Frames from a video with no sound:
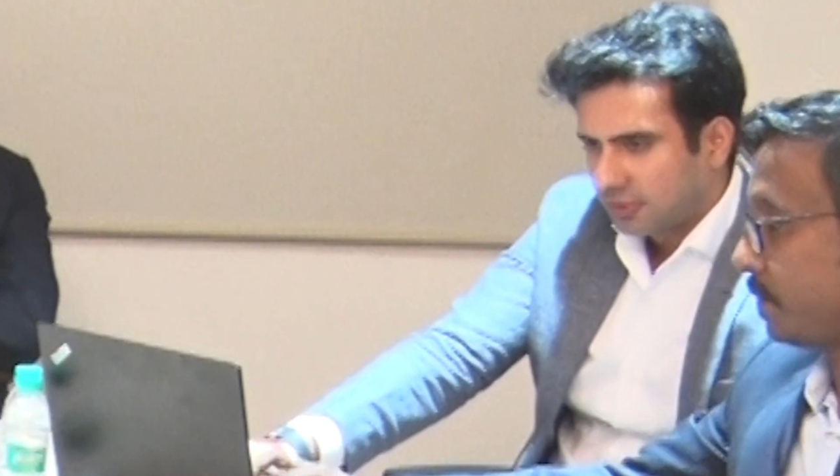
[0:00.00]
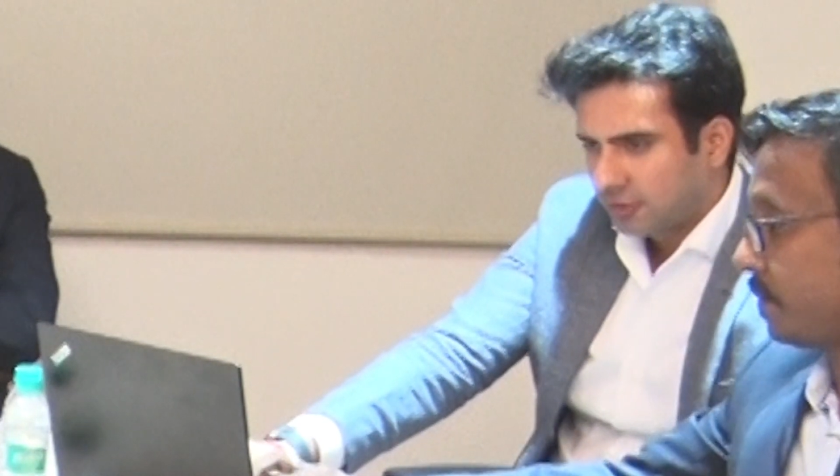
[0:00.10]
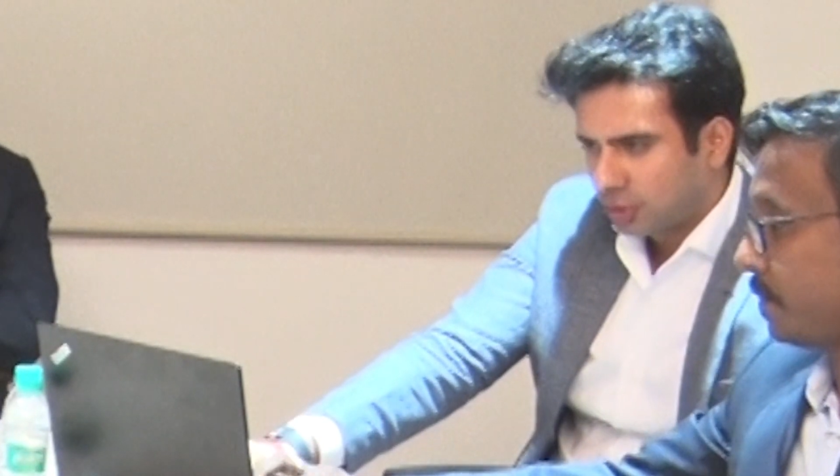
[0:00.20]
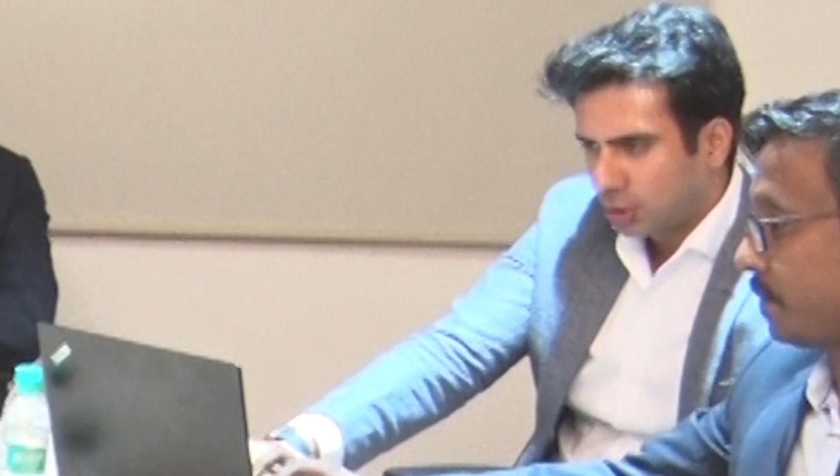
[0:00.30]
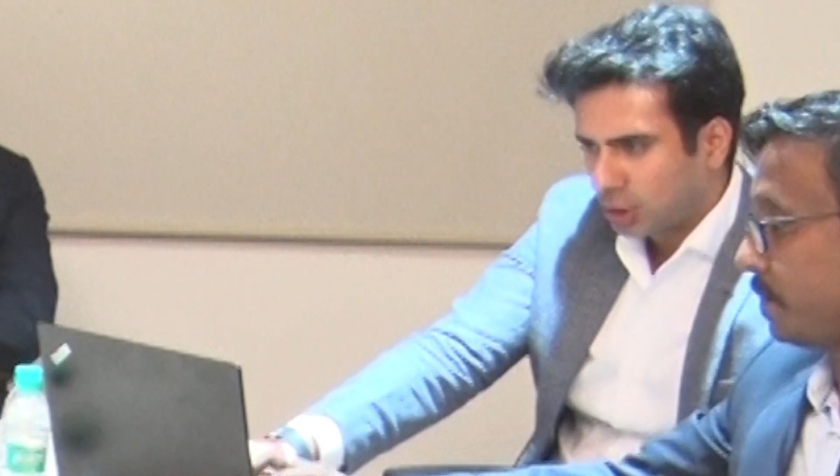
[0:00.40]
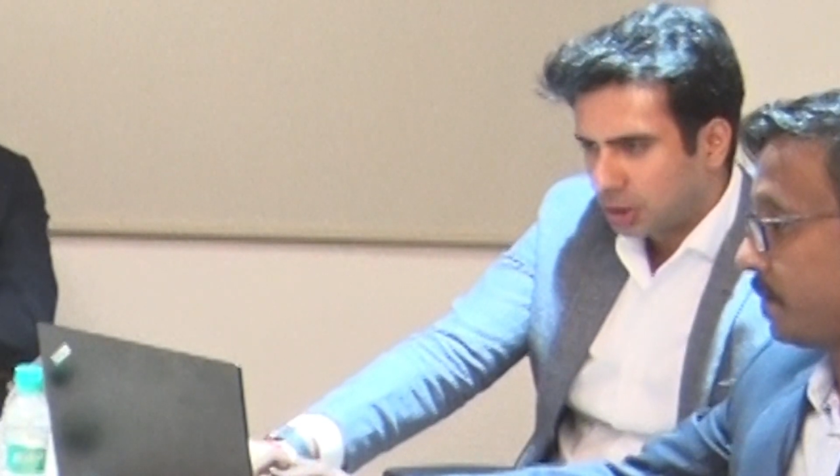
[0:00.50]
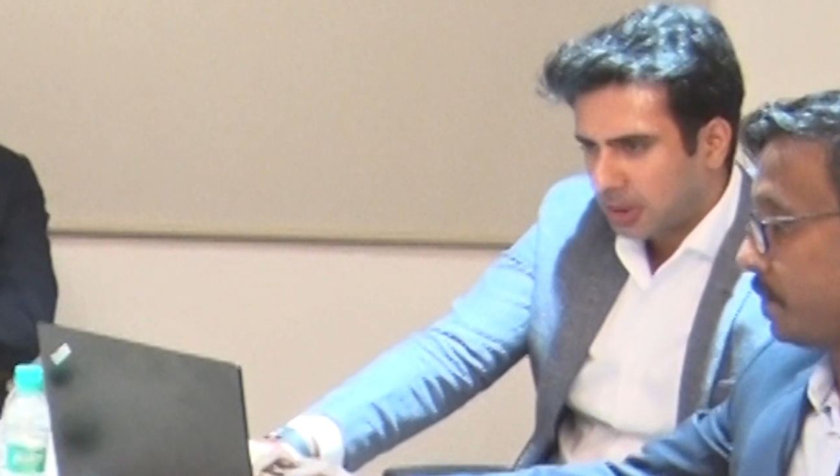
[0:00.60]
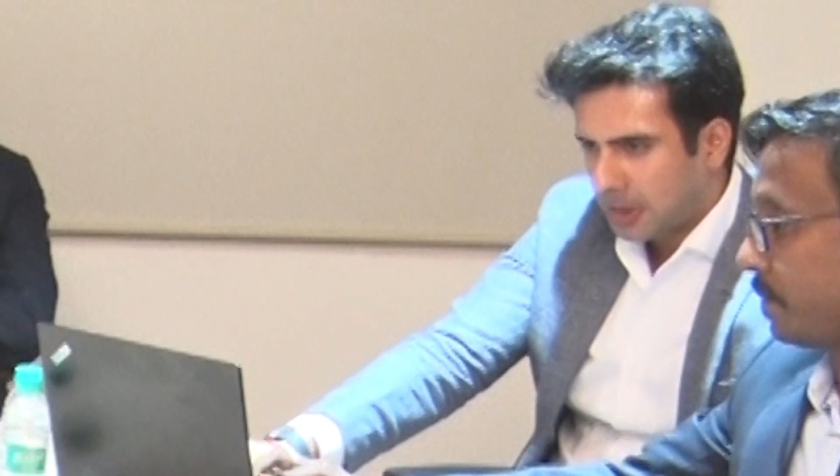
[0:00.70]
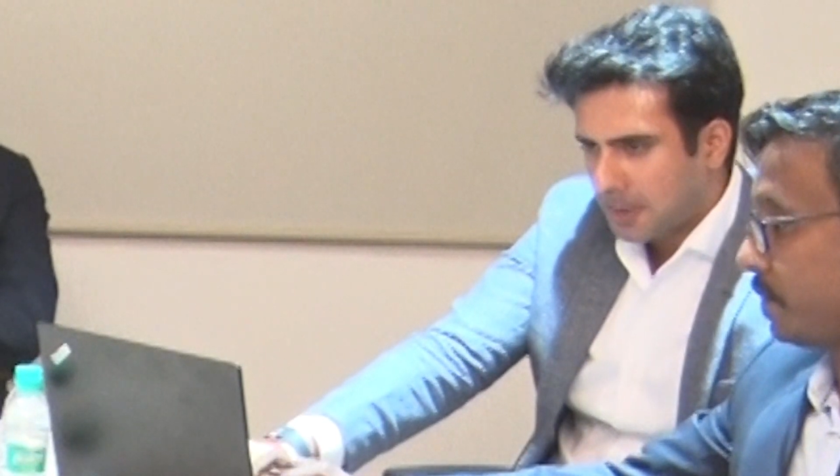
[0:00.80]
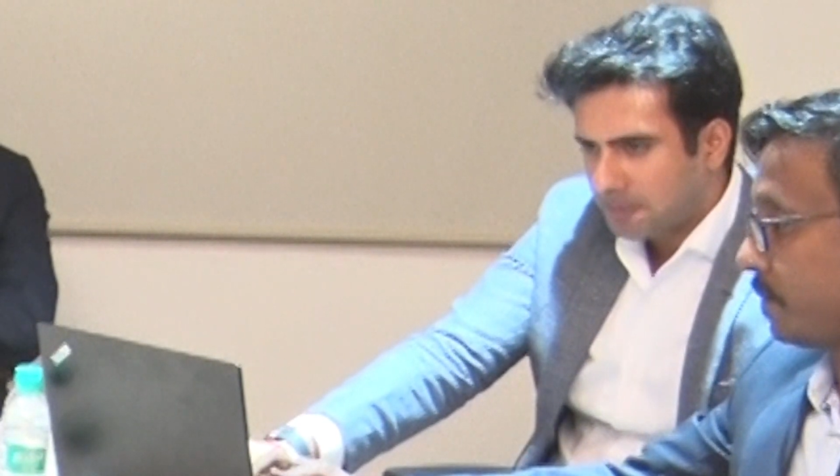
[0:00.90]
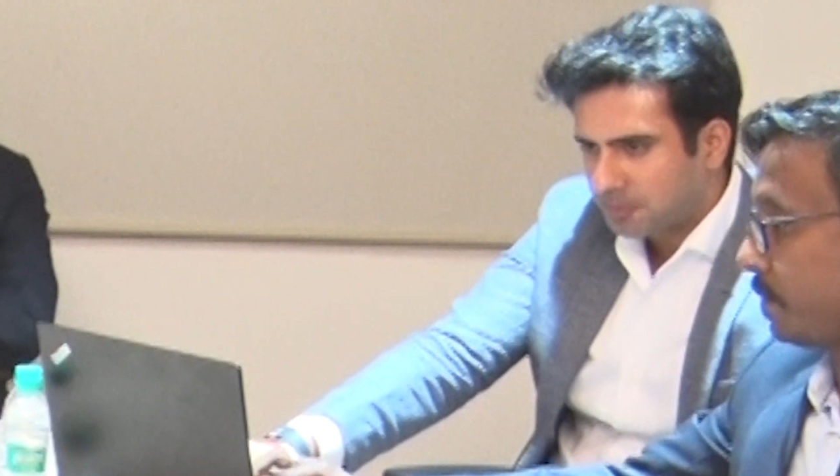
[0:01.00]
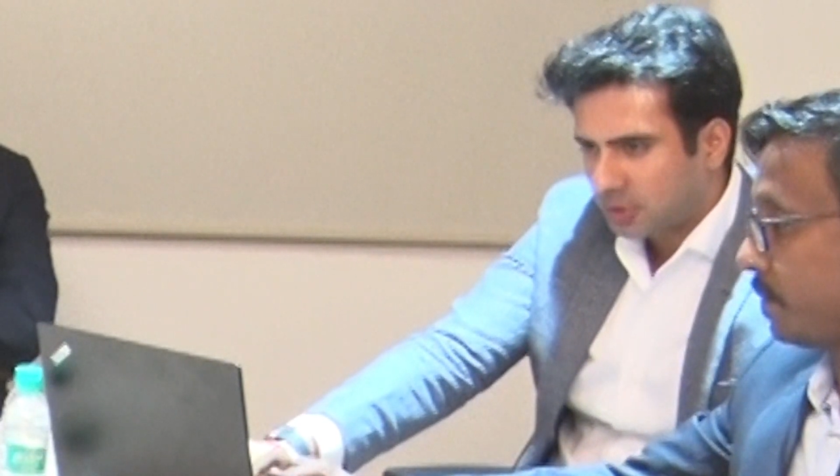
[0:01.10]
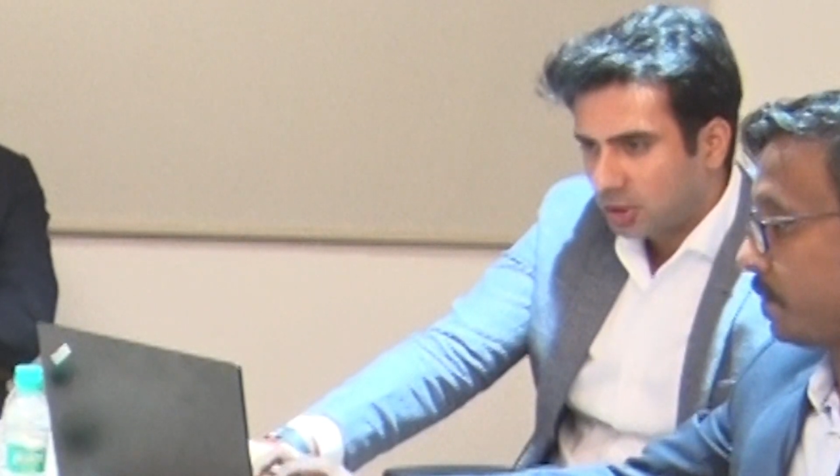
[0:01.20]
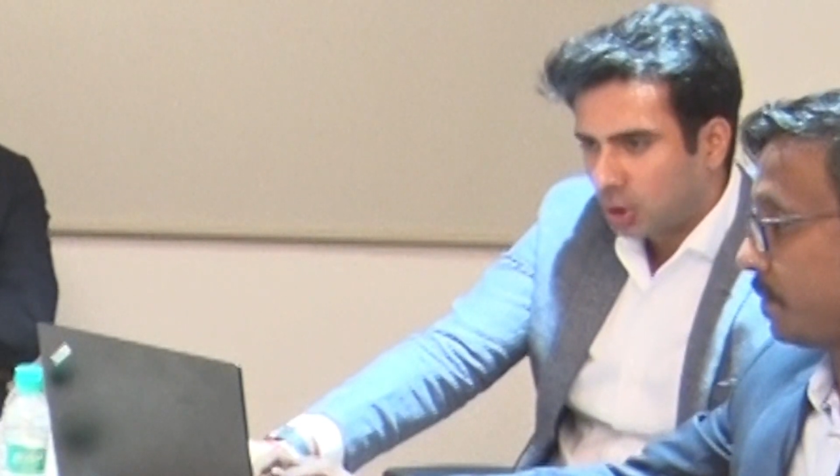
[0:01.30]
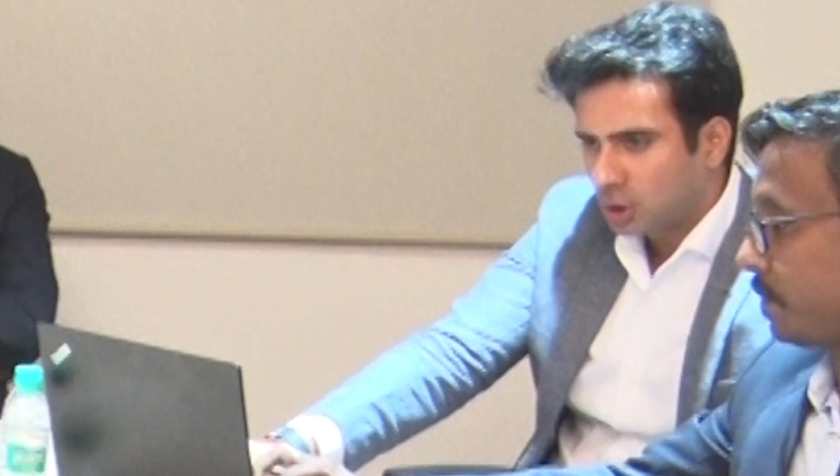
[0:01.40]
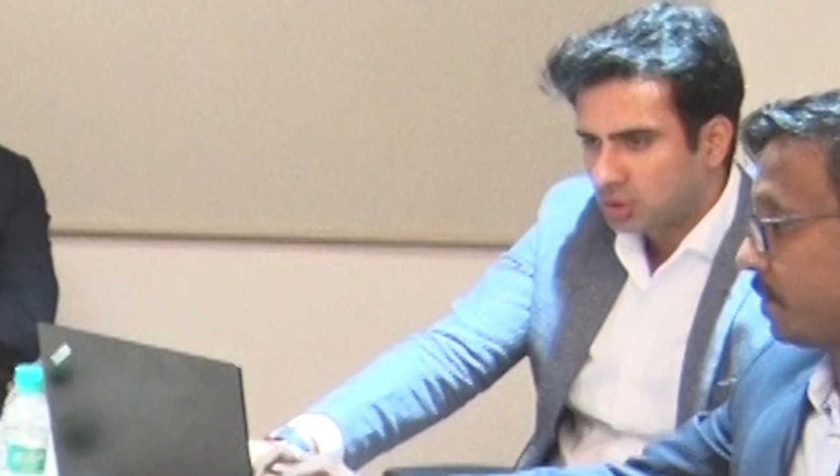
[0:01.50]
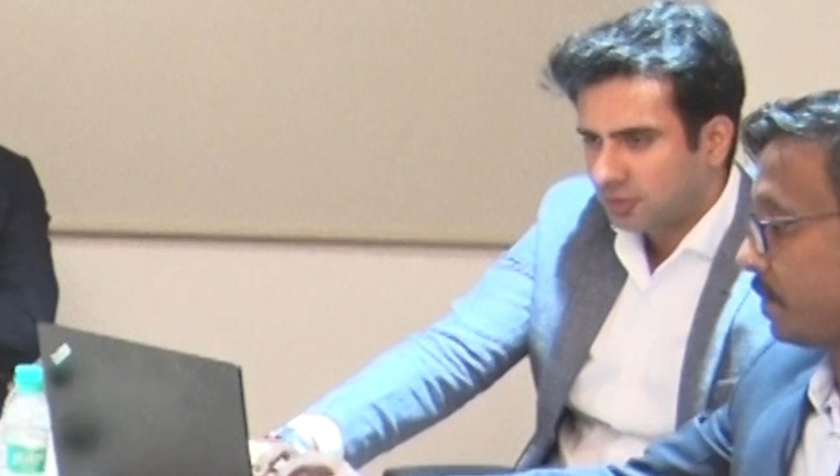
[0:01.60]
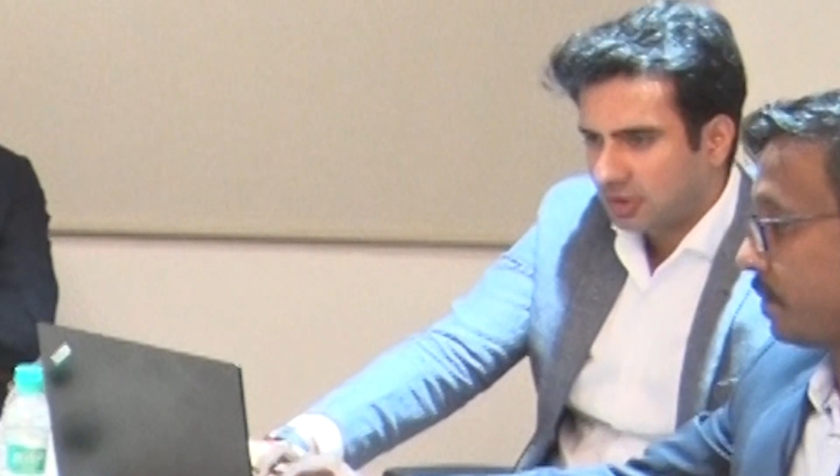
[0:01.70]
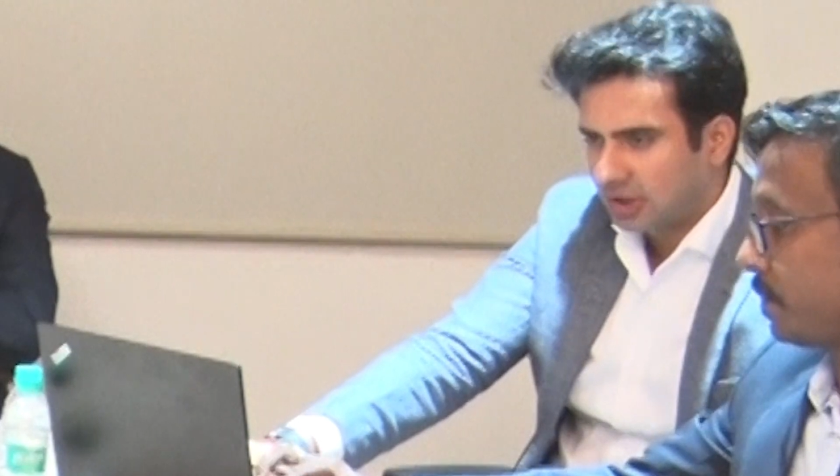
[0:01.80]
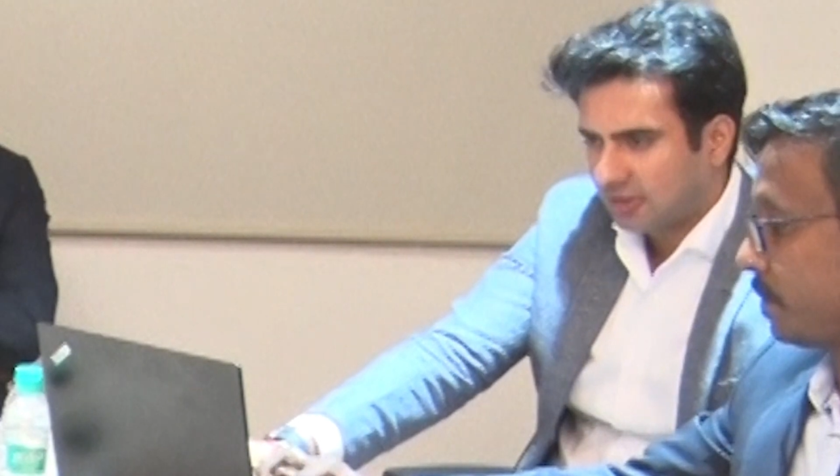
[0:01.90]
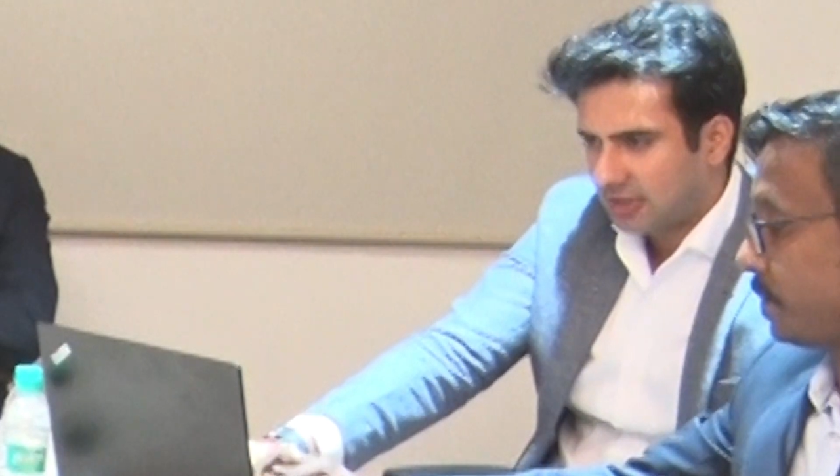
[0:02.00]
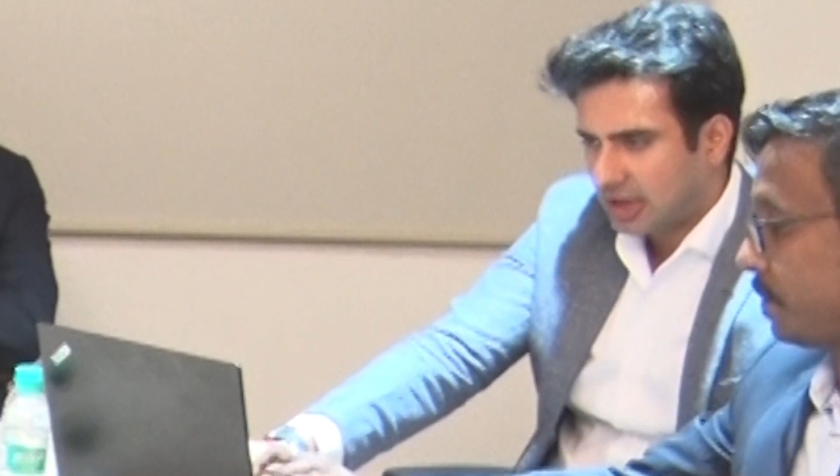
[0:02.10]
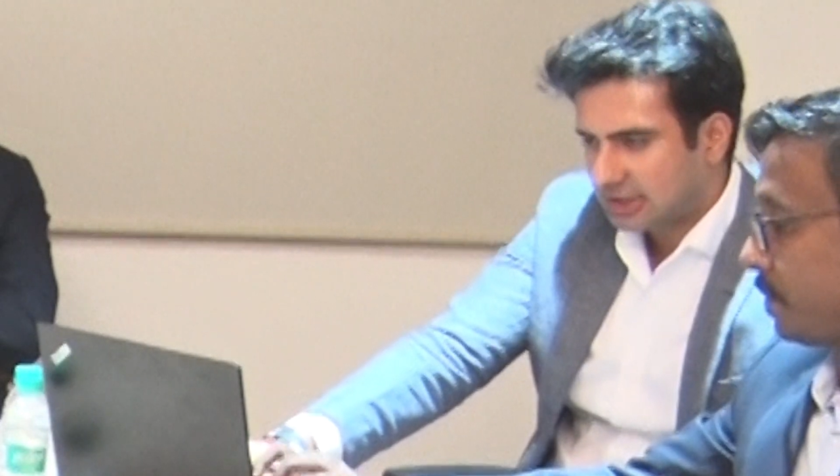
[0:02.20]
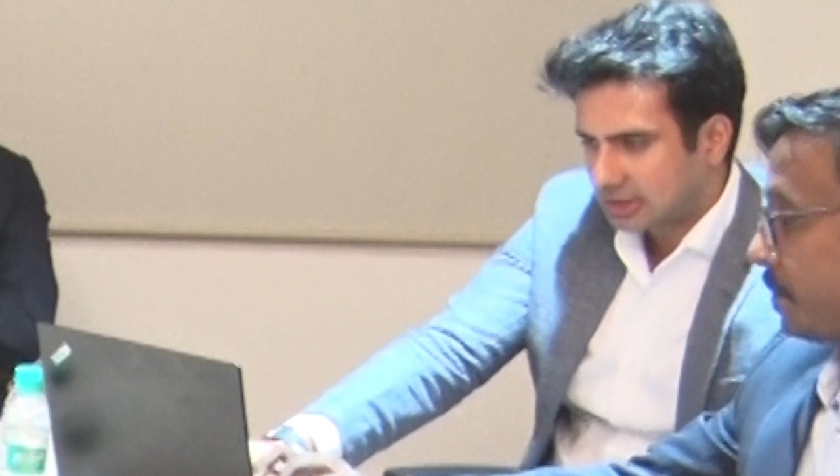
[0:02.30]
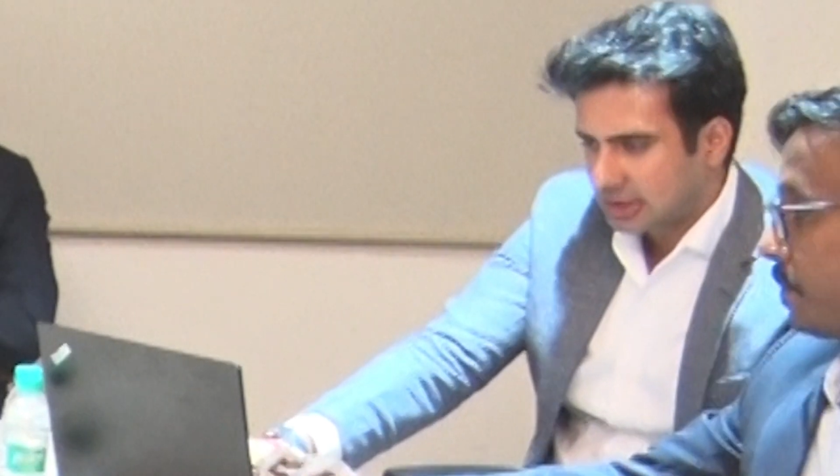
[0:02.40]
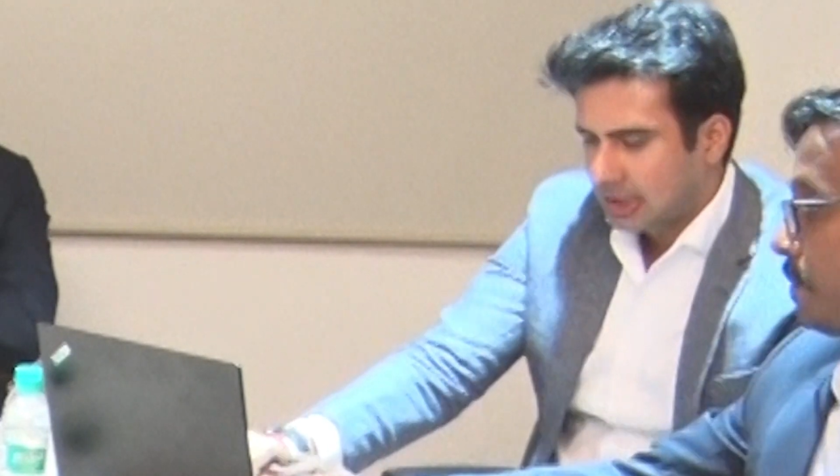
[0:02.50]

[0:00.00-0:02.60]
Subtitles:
for launch of ConnectFacts.